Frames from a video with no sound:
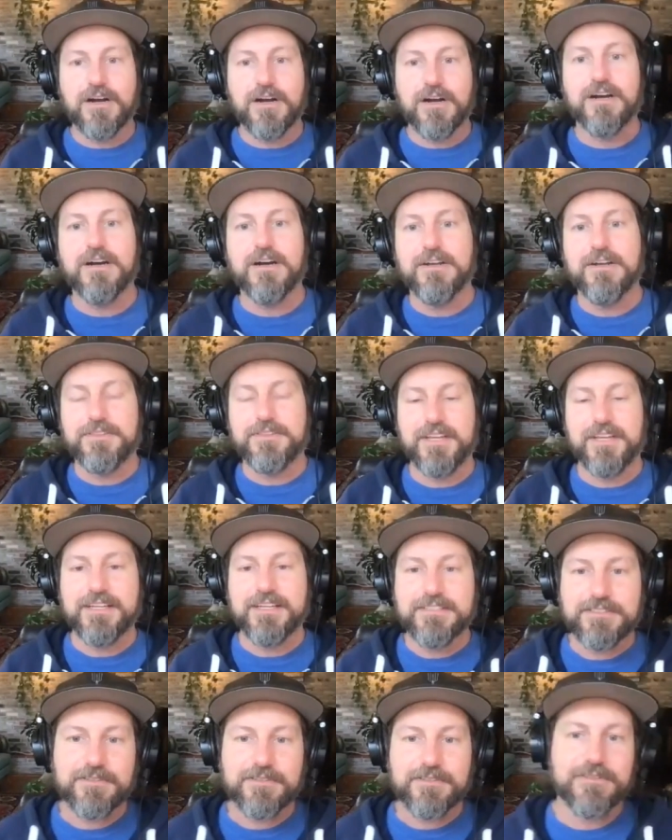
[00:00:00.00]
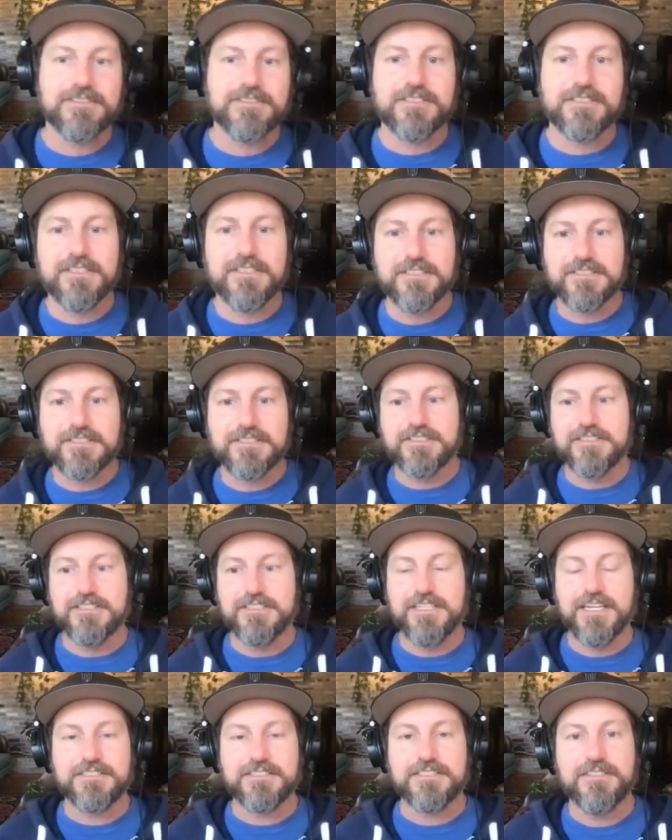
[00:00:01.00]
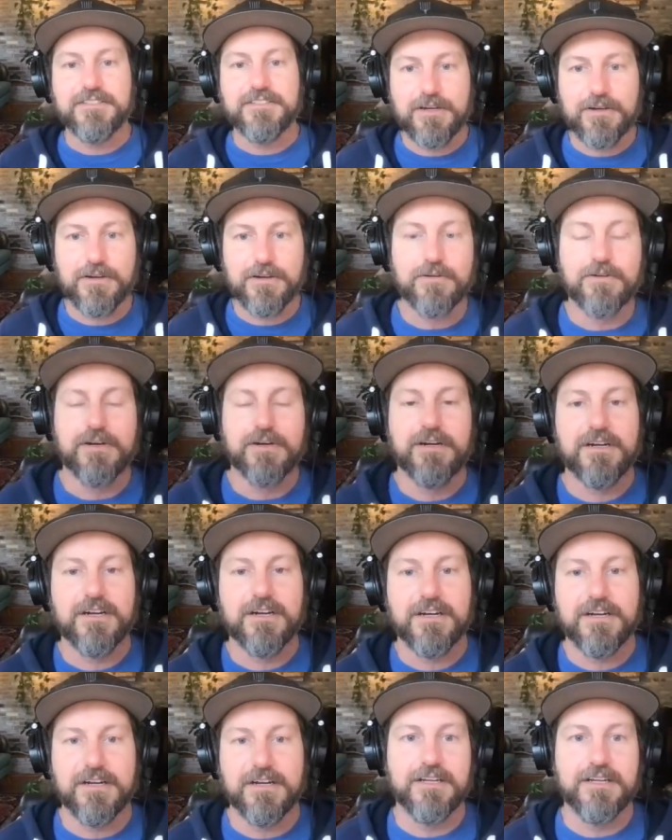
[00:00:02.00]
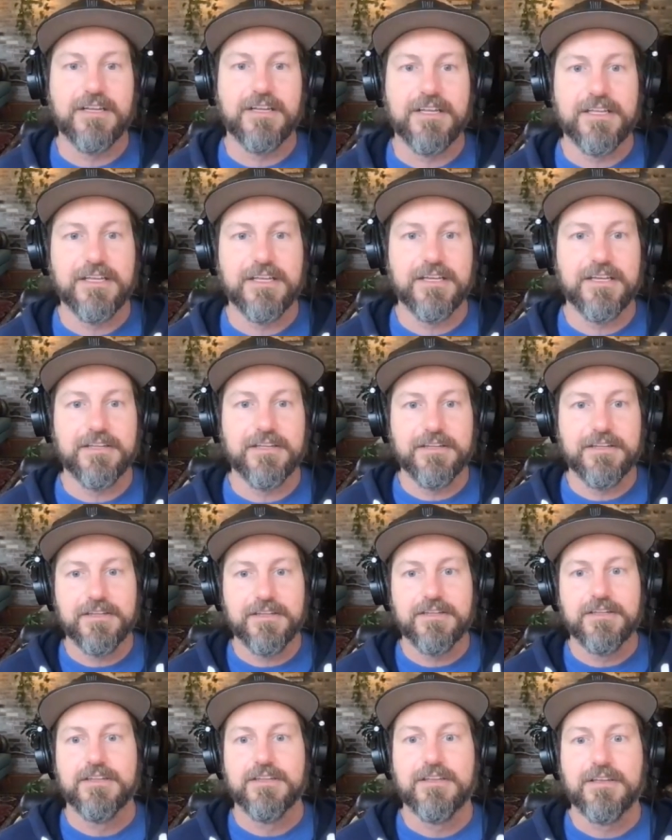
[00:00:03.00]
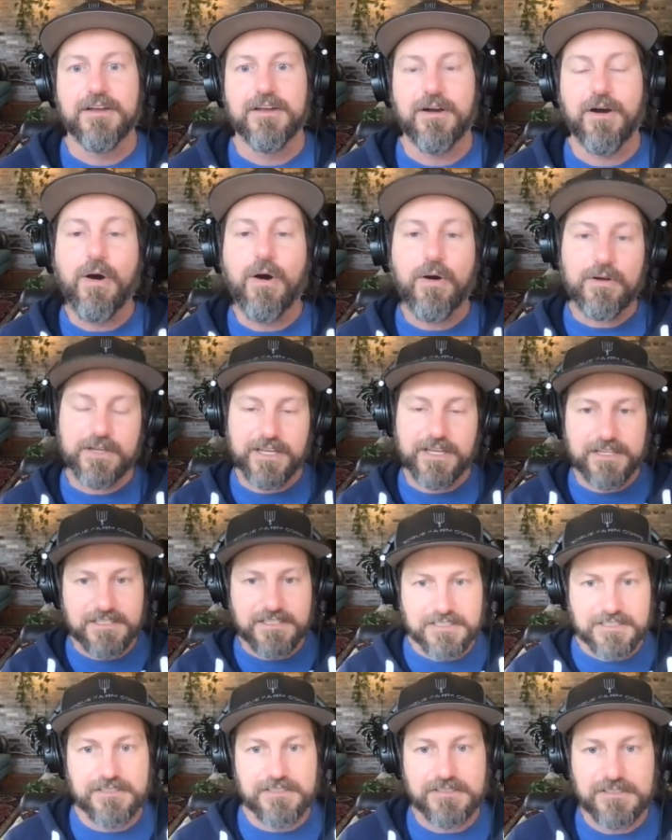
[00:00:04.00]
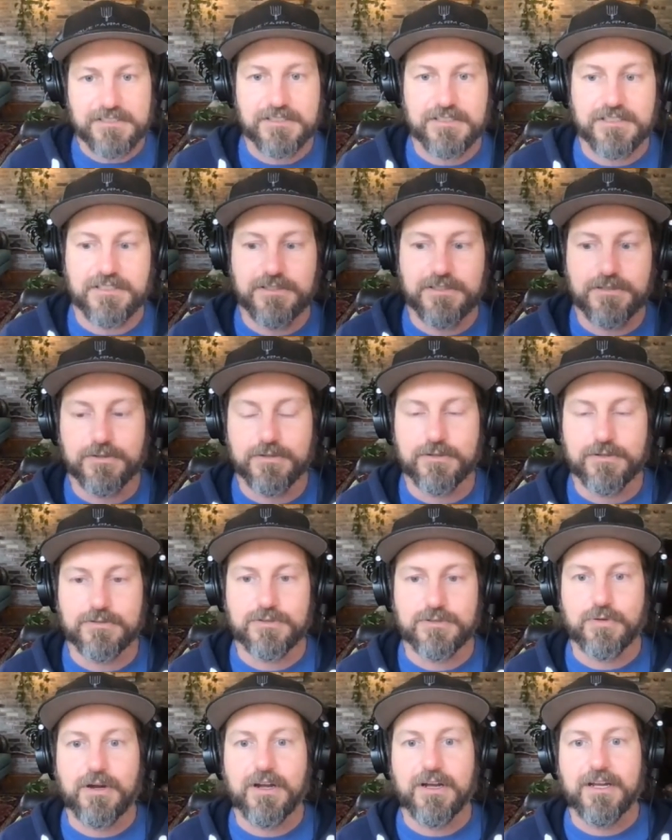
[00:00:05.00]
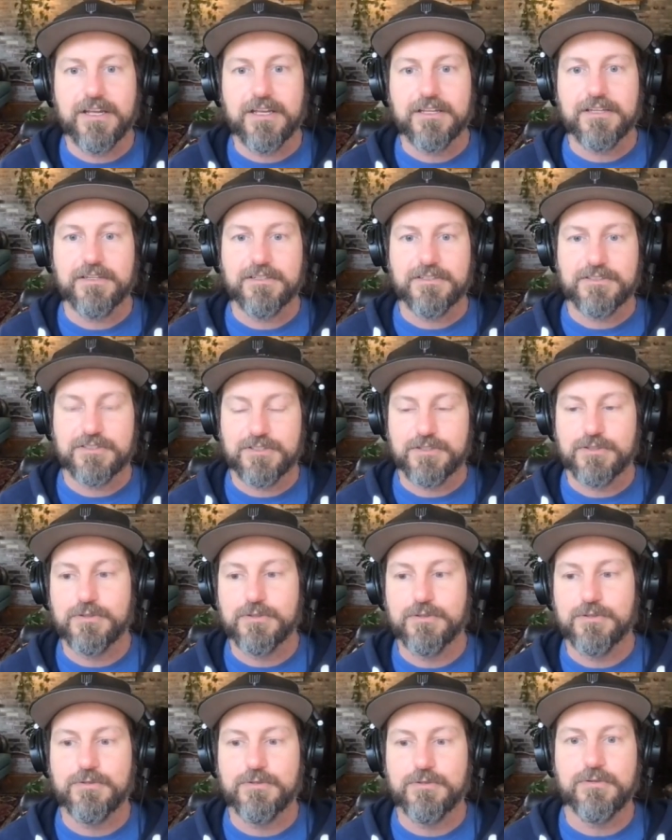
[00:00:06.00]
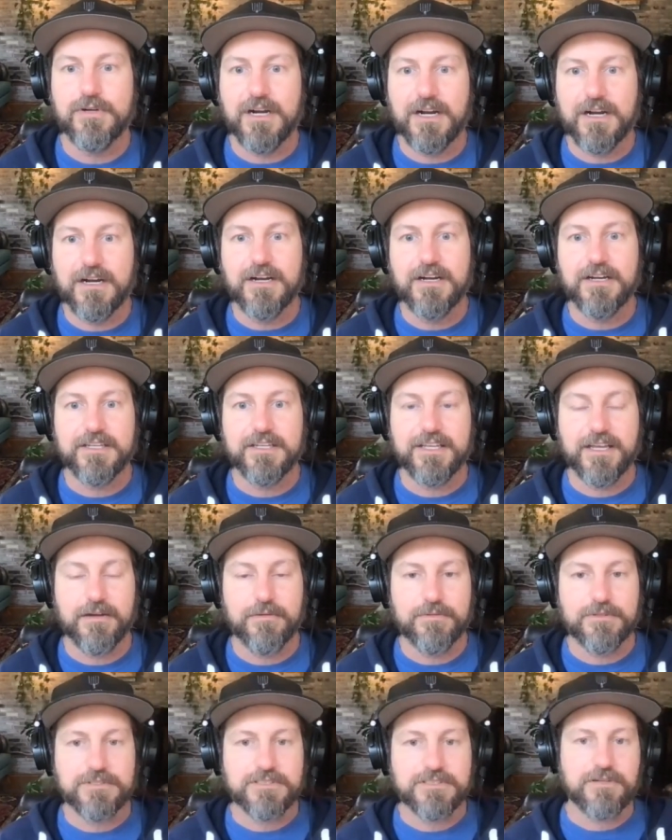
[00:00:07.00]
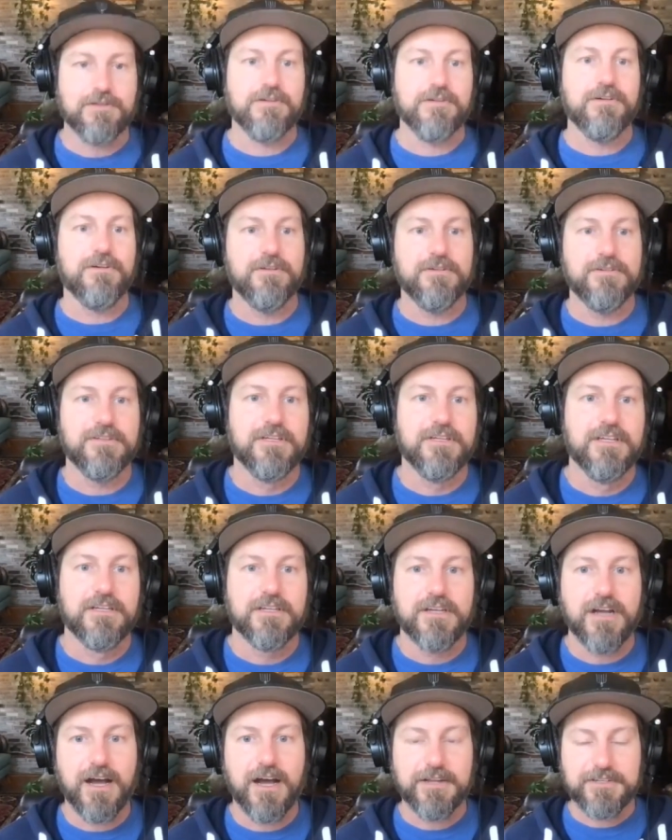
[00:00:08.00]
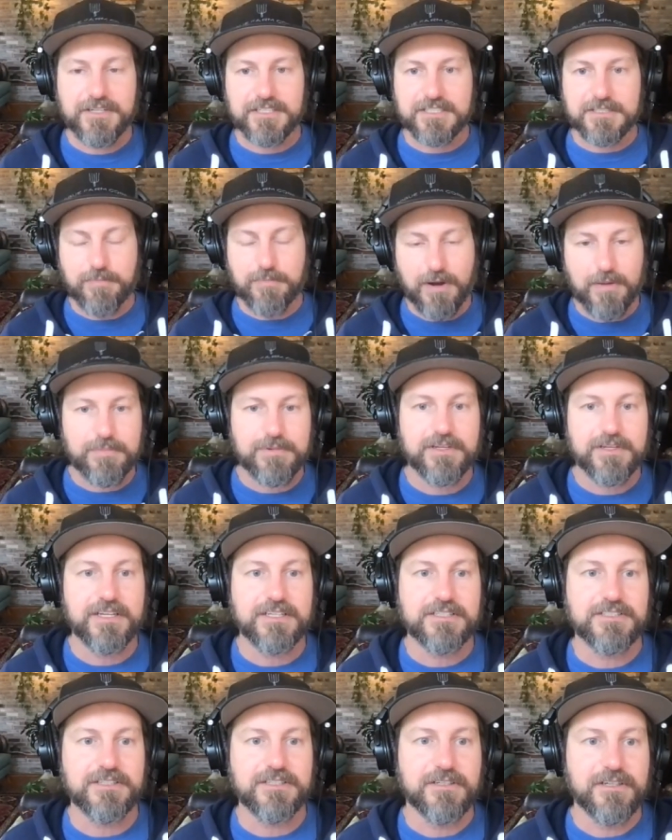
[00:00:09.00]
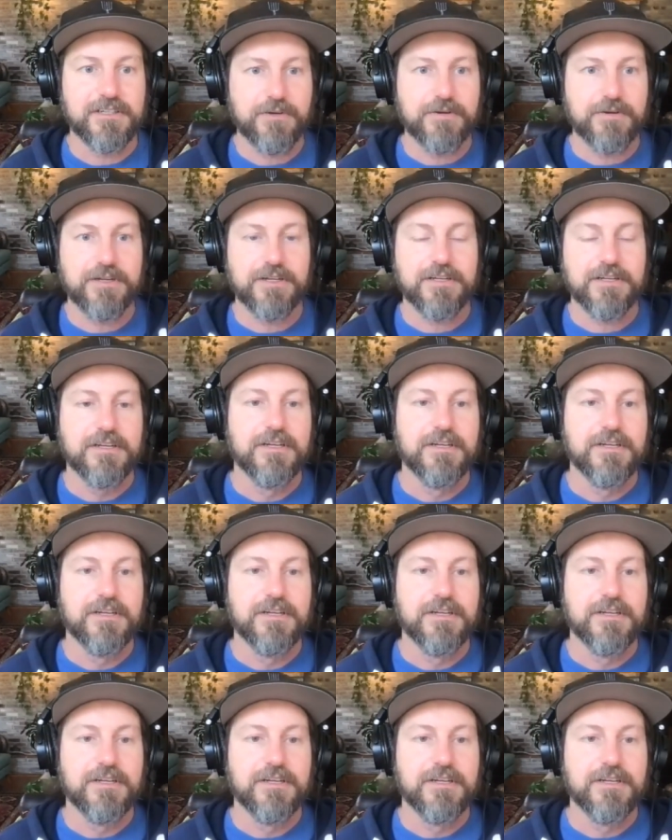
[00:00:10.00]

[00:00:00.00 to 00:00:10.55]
the answer is yes and no. In all cases, you're trying to get what's called context propagation going,